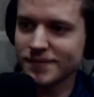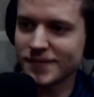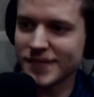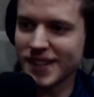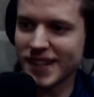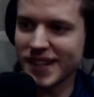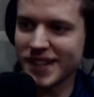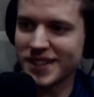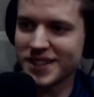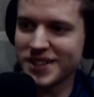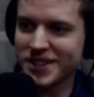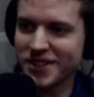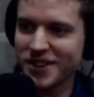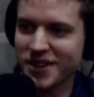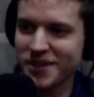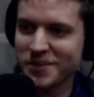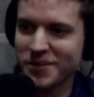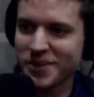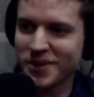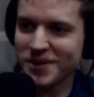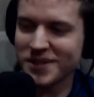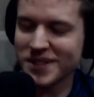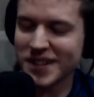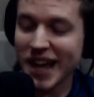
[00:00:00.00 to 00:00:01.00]

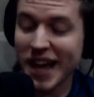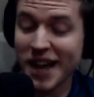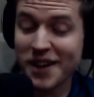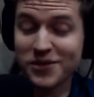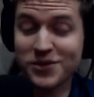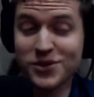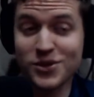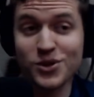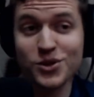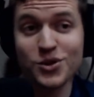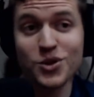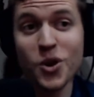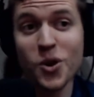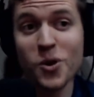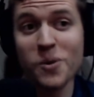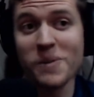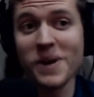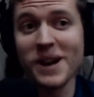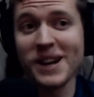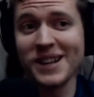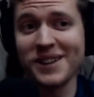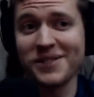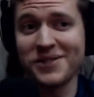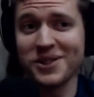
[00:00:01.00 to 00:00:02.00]
Instagram post. I have so
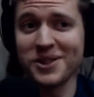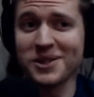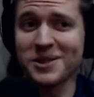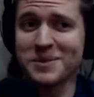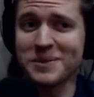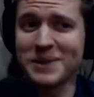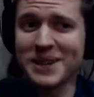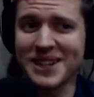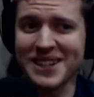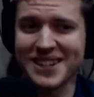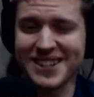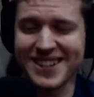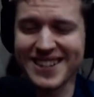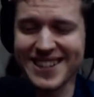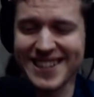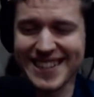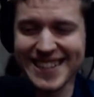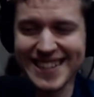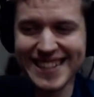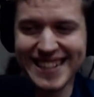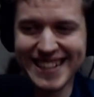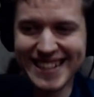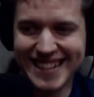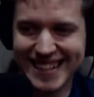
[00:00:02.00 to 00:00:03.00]
many of those
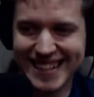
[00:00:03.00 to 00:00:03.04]
pictures.